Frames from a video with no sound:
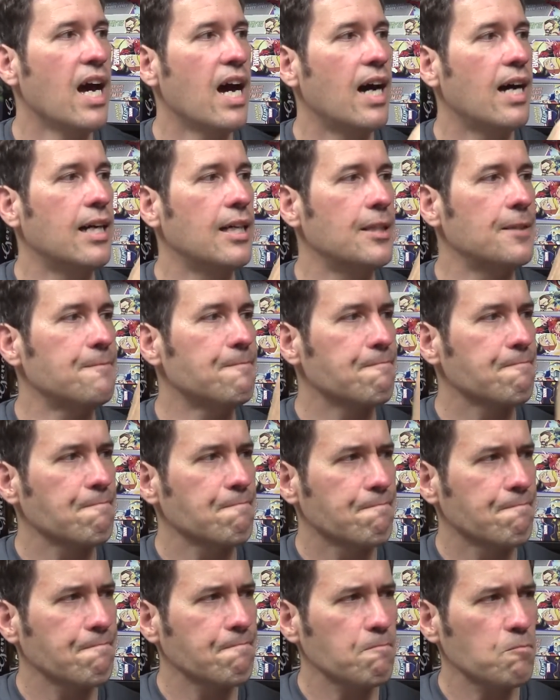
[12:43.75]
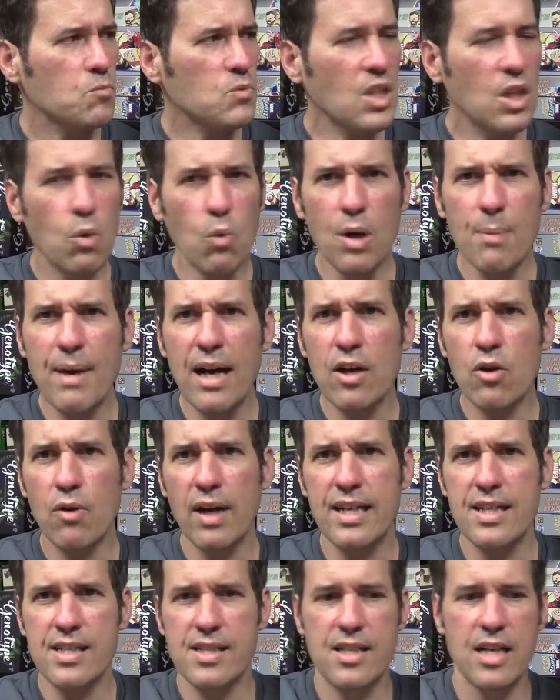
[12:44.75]
Um, what about
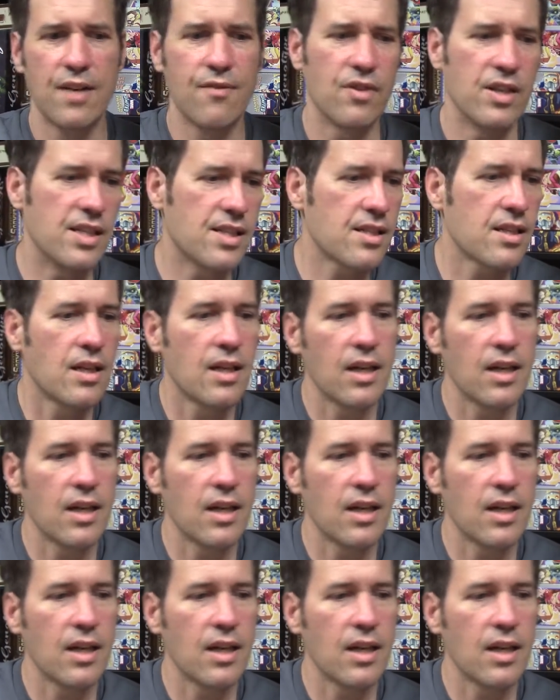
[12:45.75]
great discoveries?